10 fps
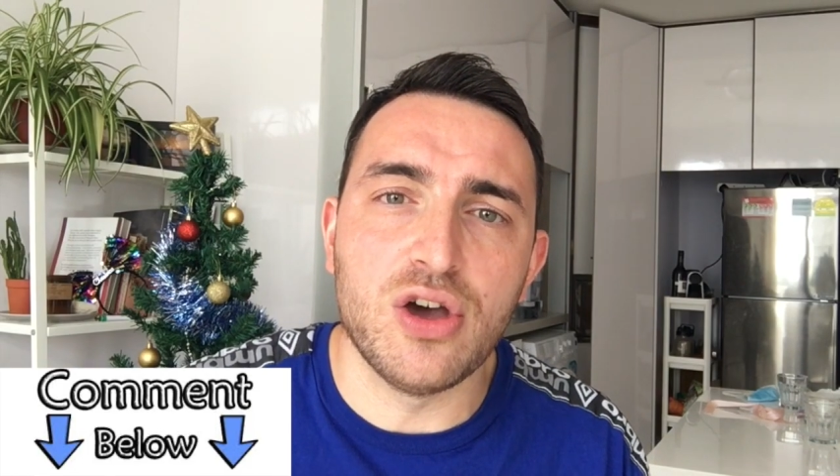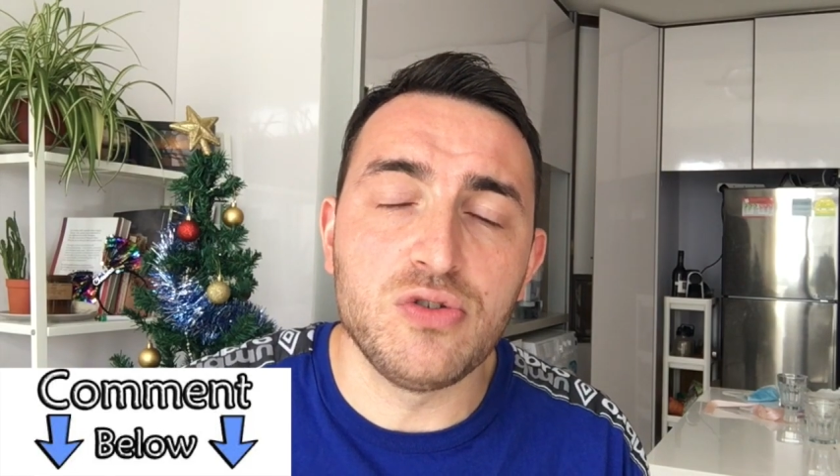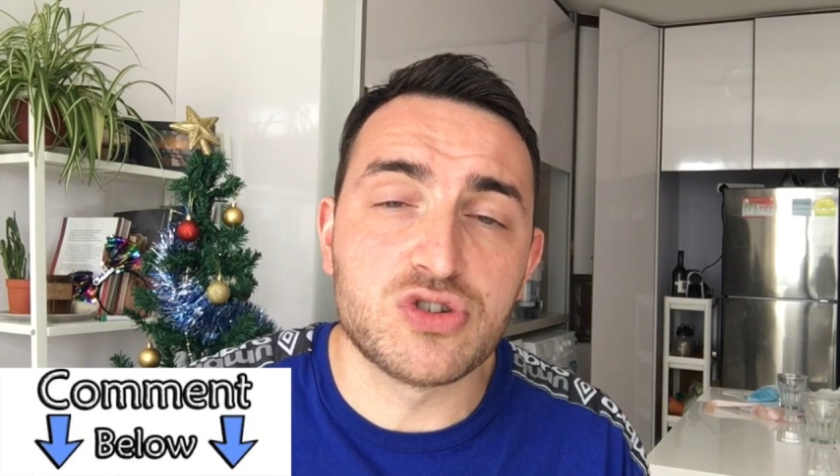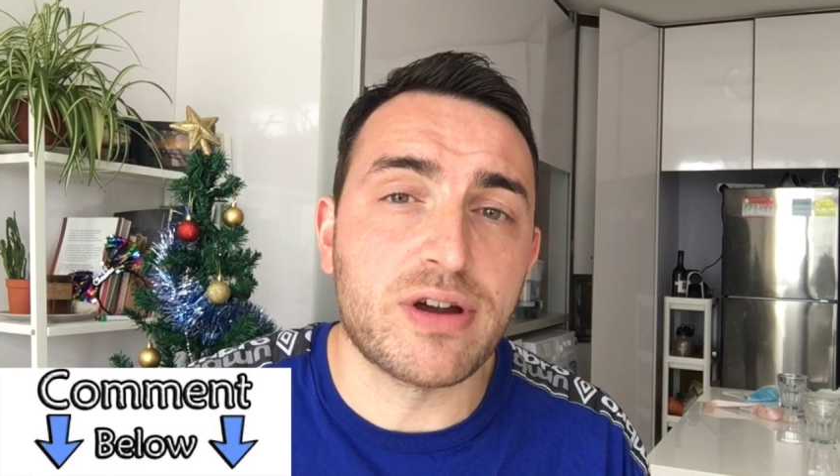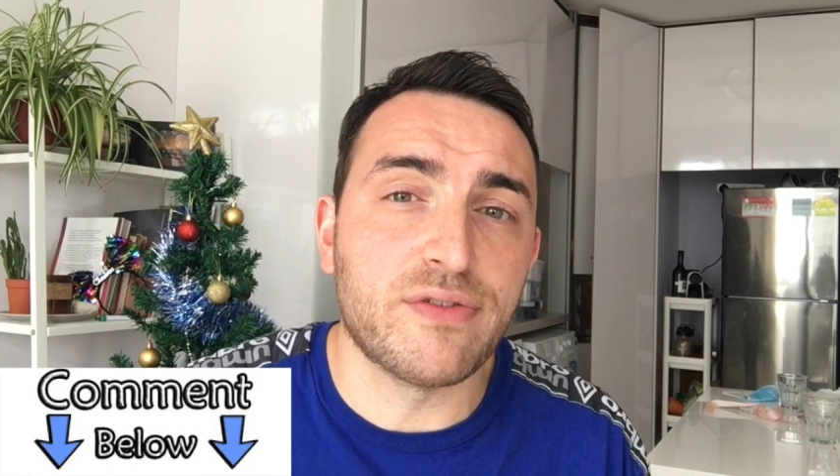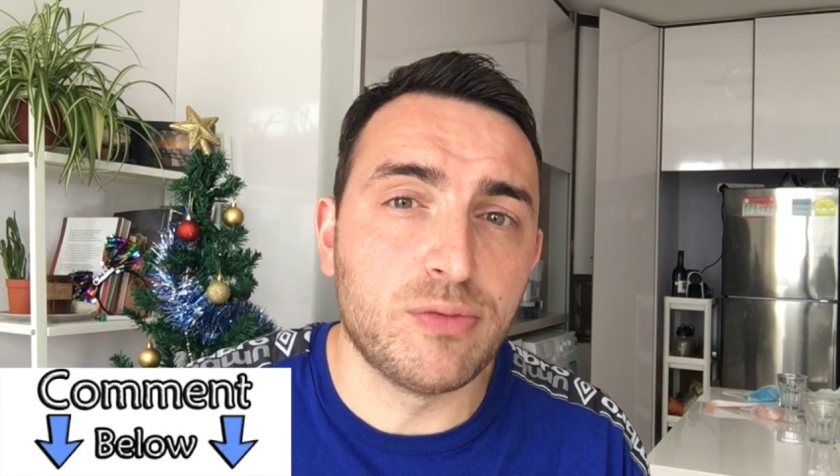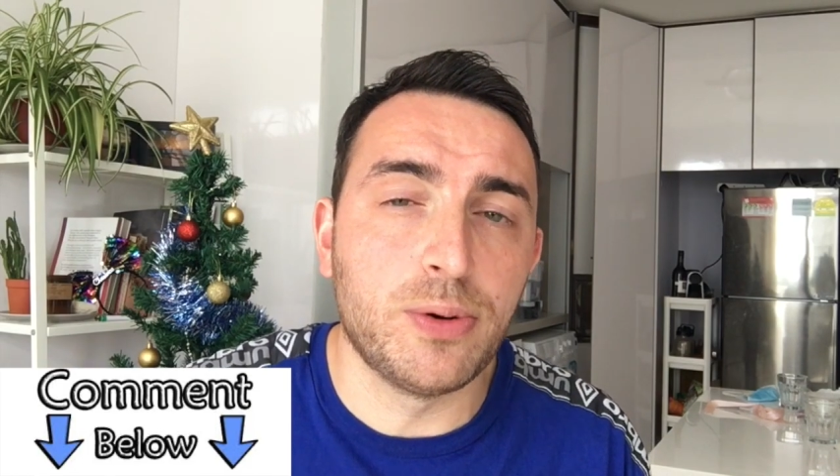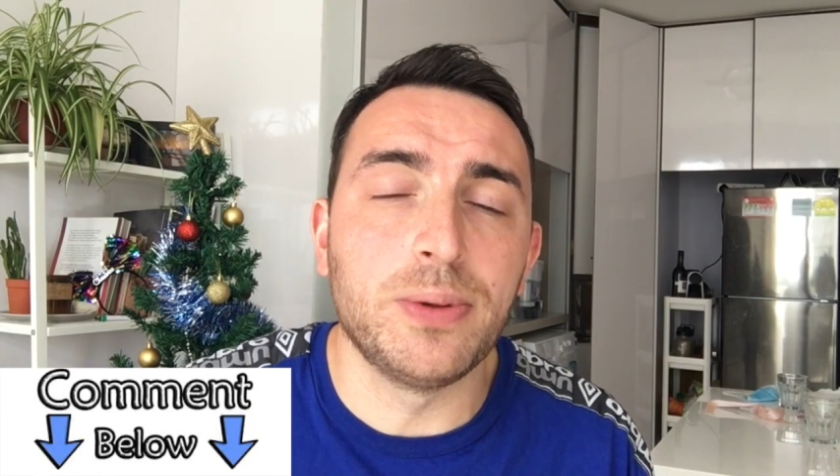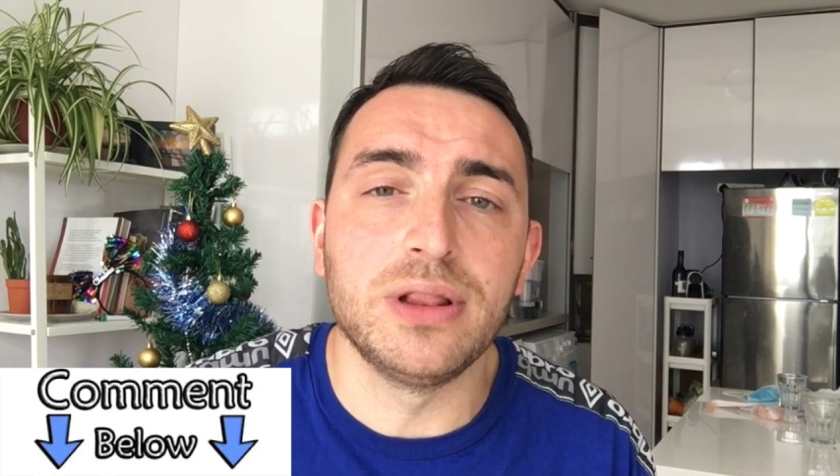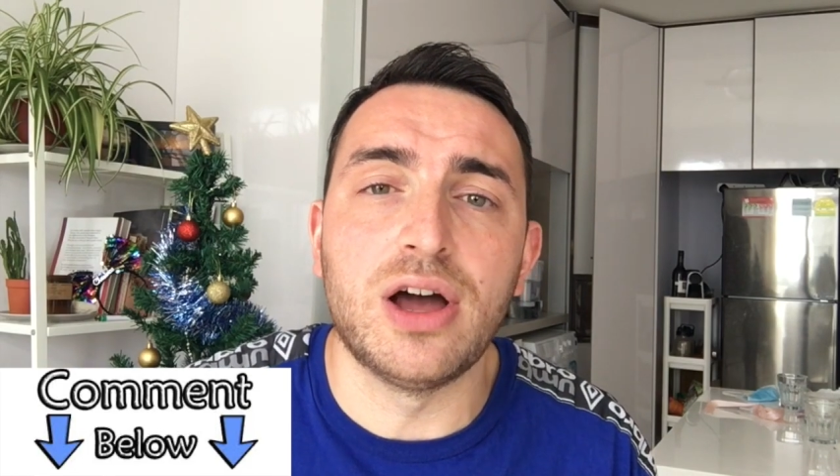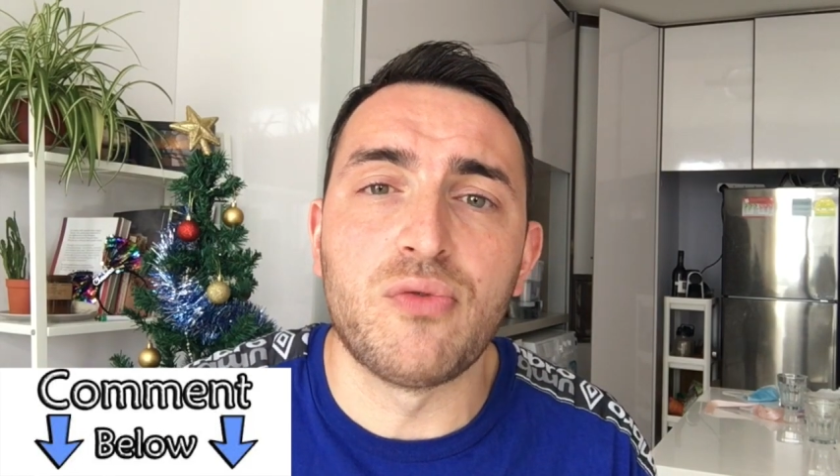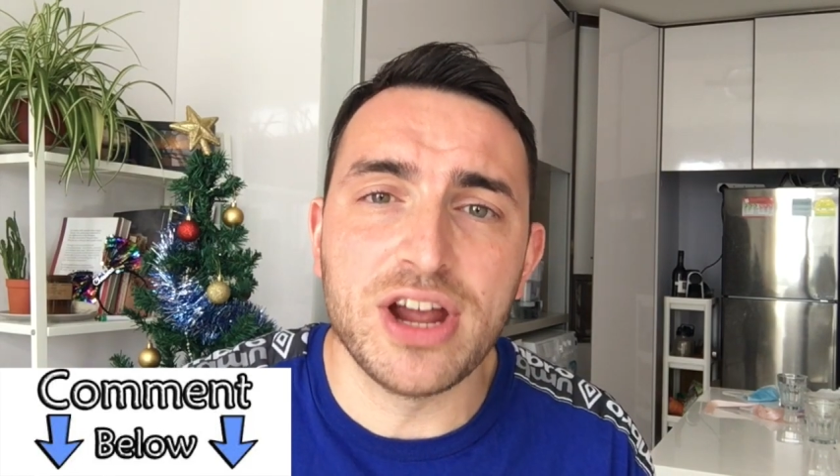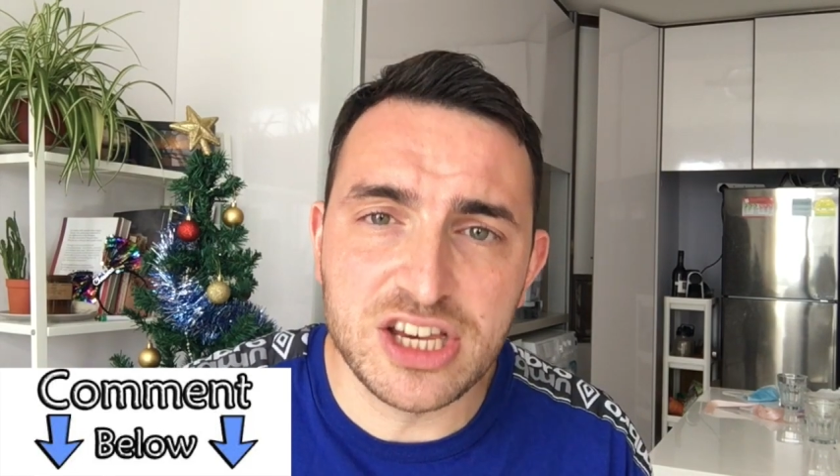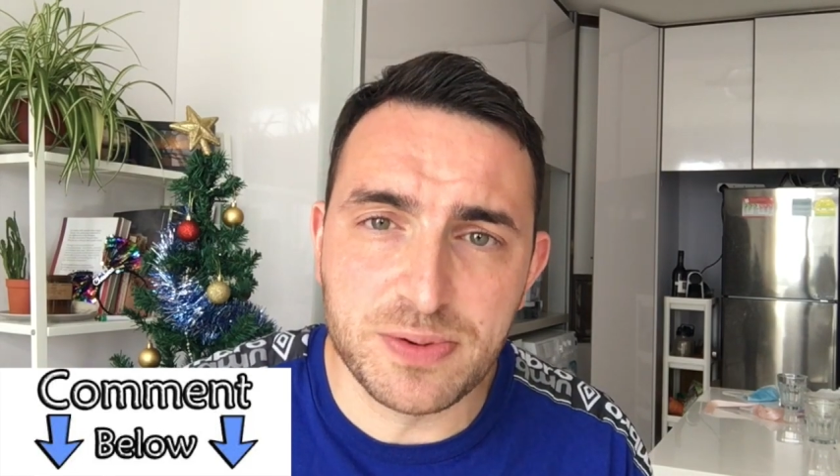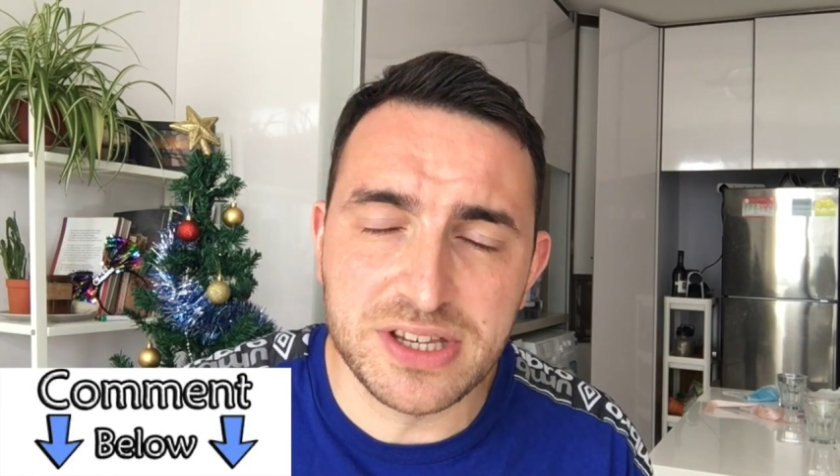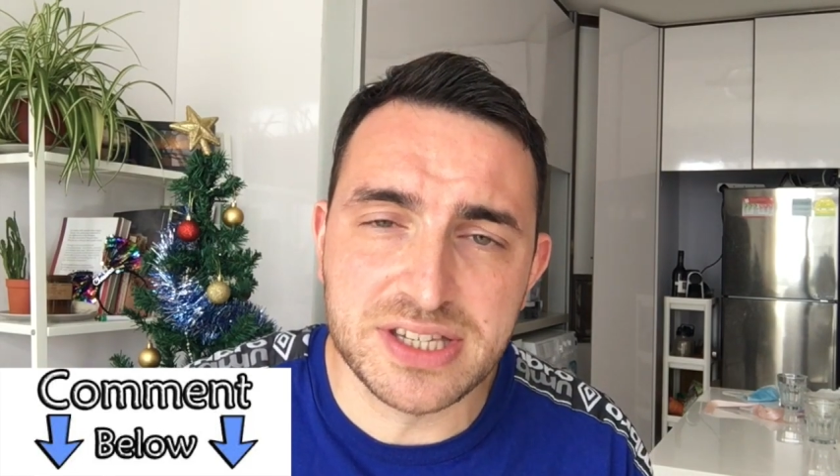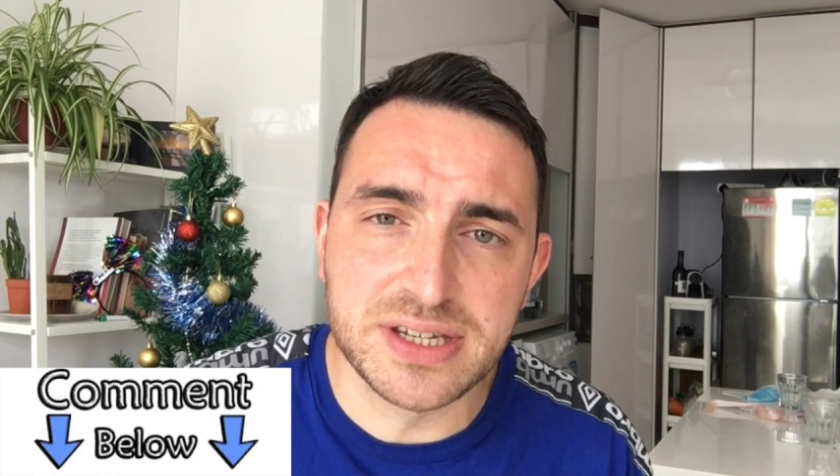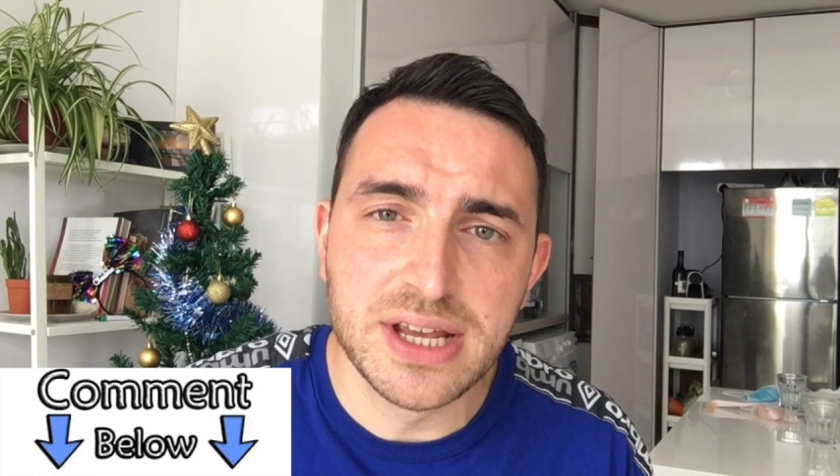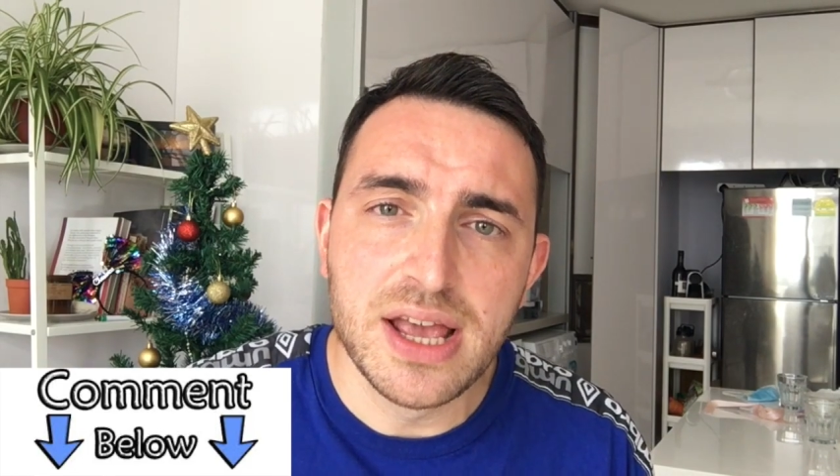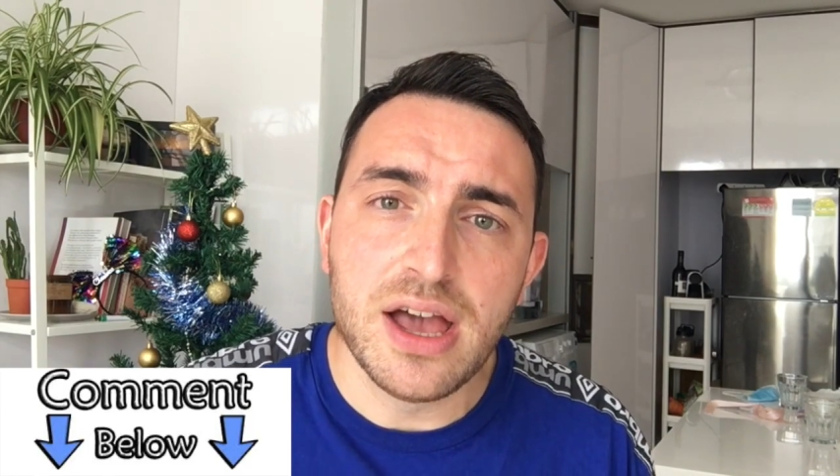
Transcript: own travel bubble arrangements.